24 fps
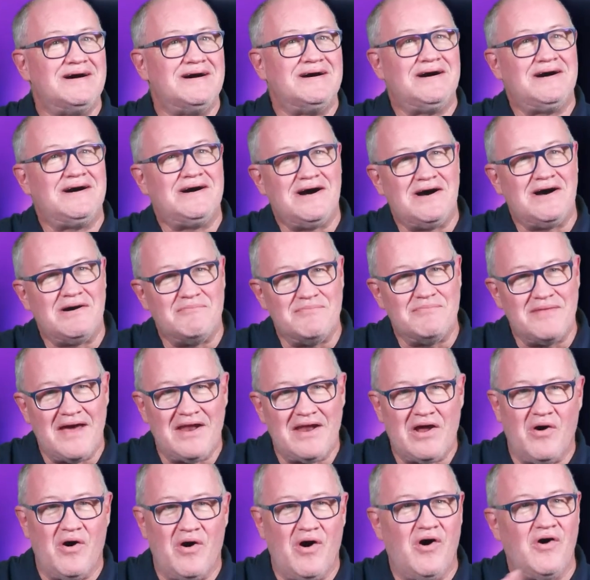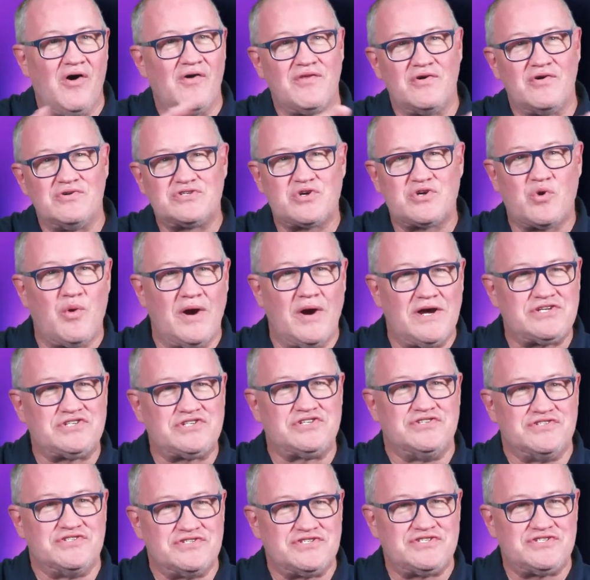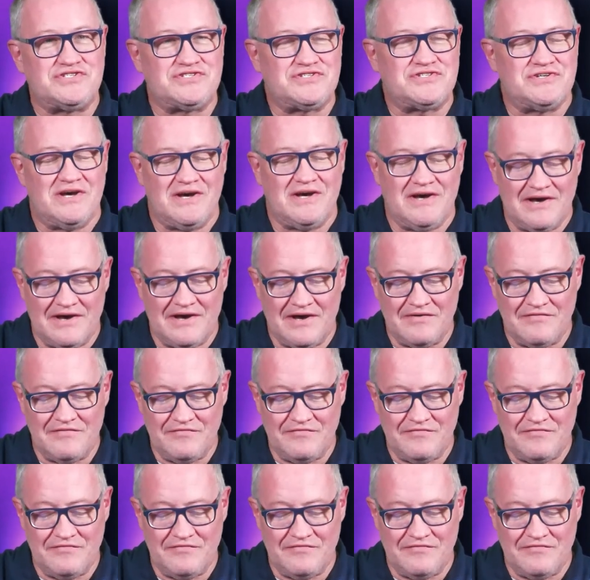Um, that all those questions uh,